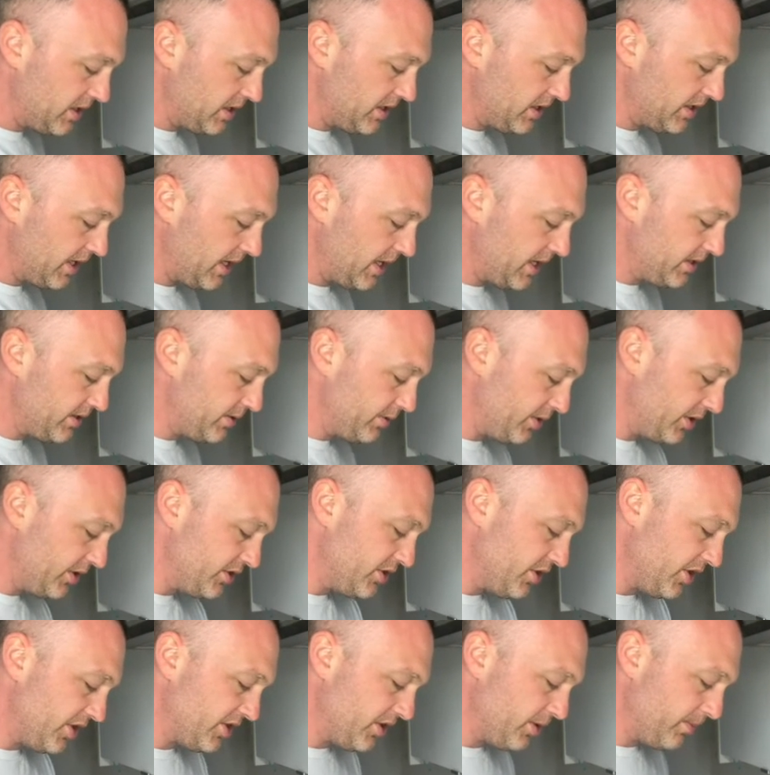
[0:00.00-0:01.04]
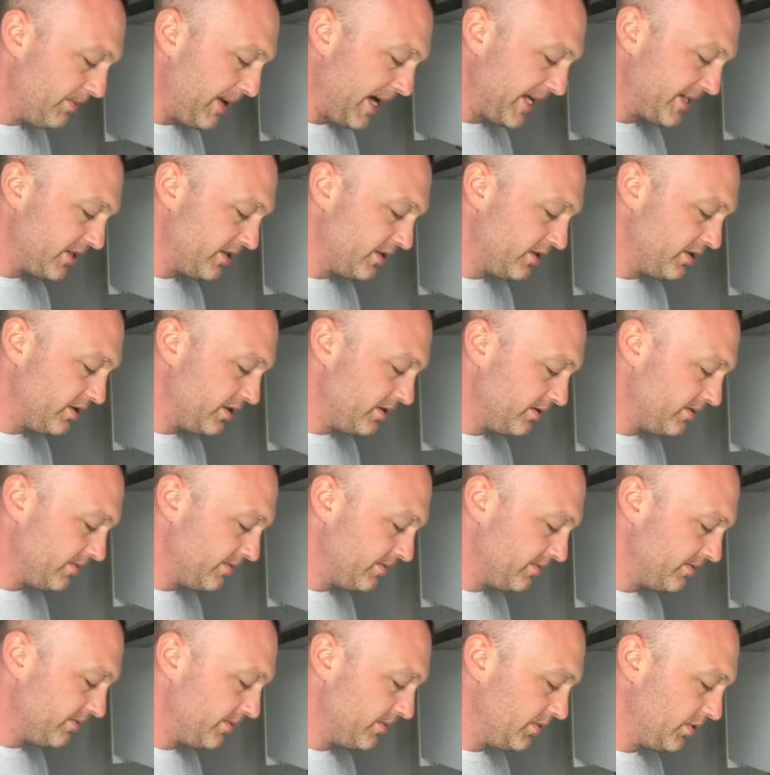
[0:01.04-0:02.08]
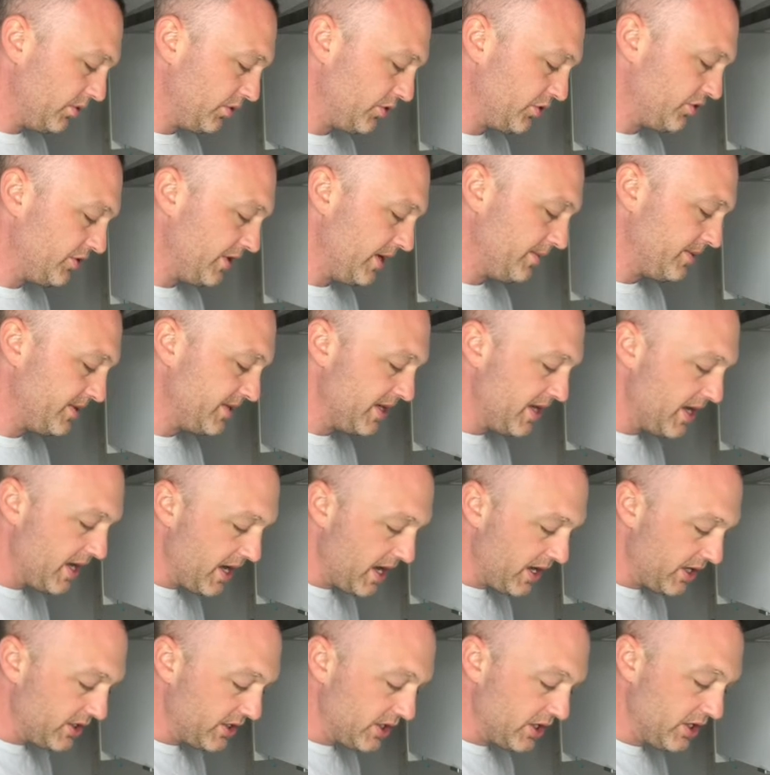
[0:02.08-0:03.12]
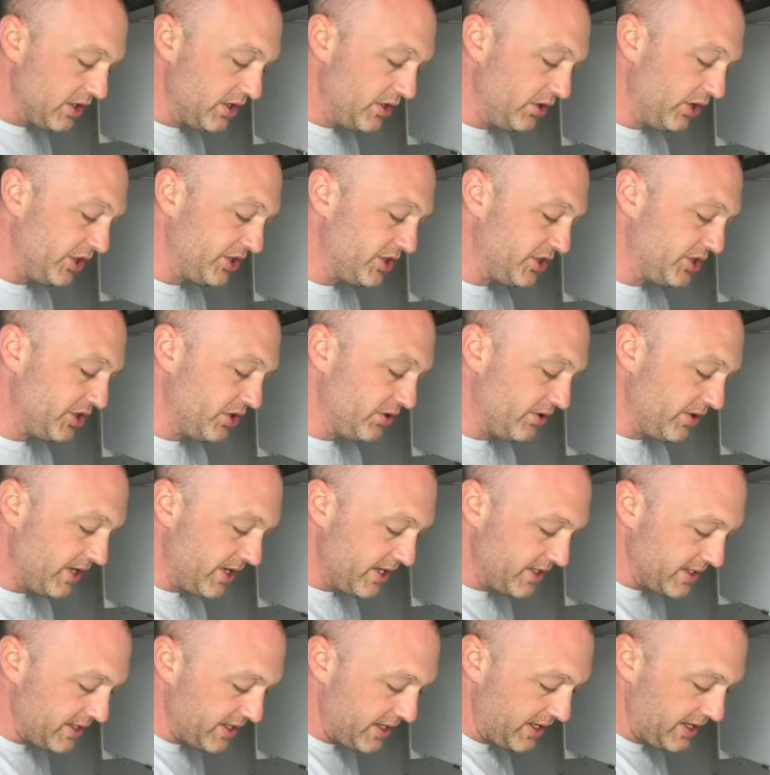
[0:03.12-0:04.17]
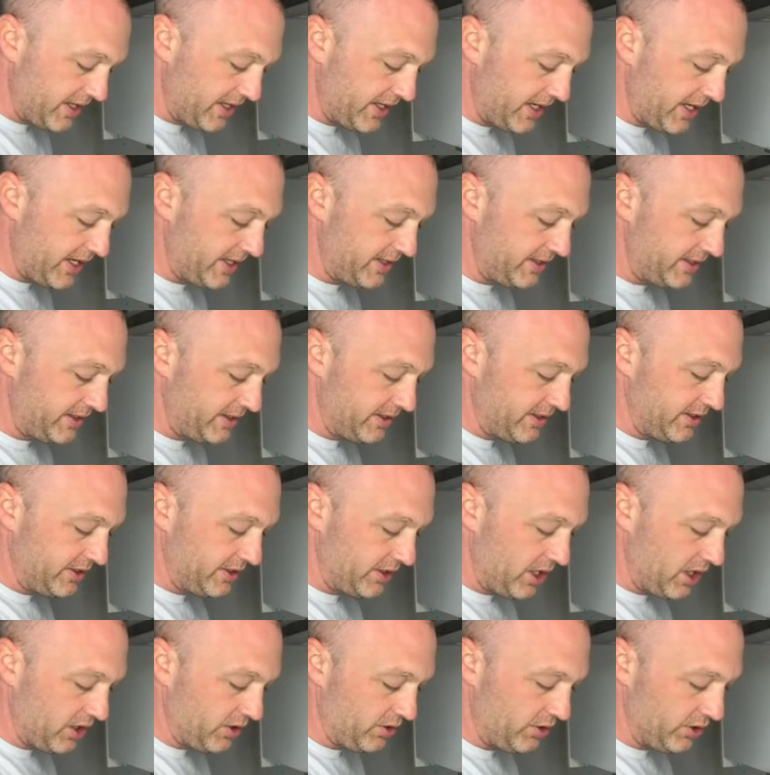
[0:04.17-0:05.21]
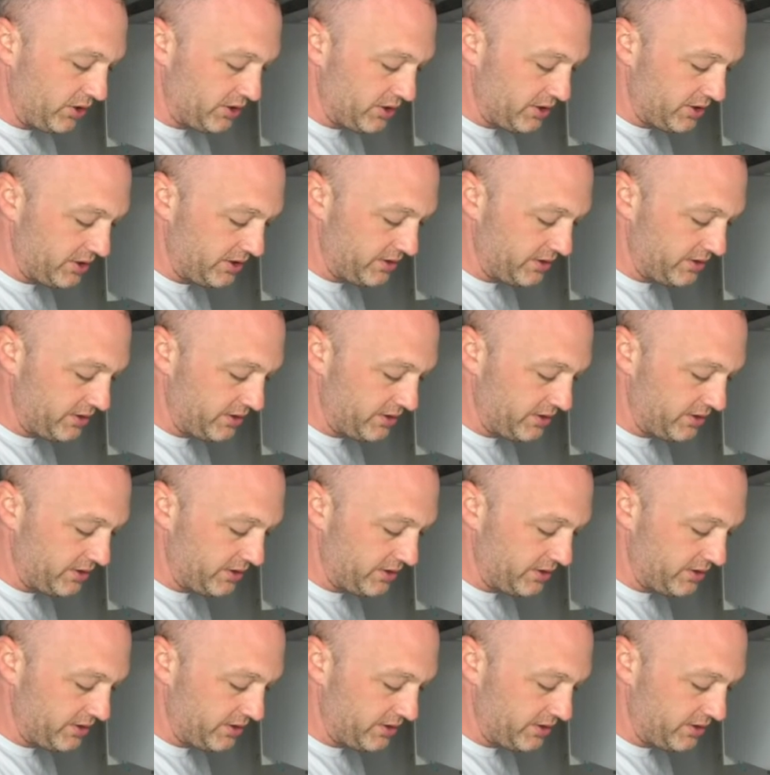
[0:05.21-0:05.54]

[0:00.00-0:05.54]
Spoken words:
Okay, so we've got those nice little battens or strips, 90 degrees, and again, cut across.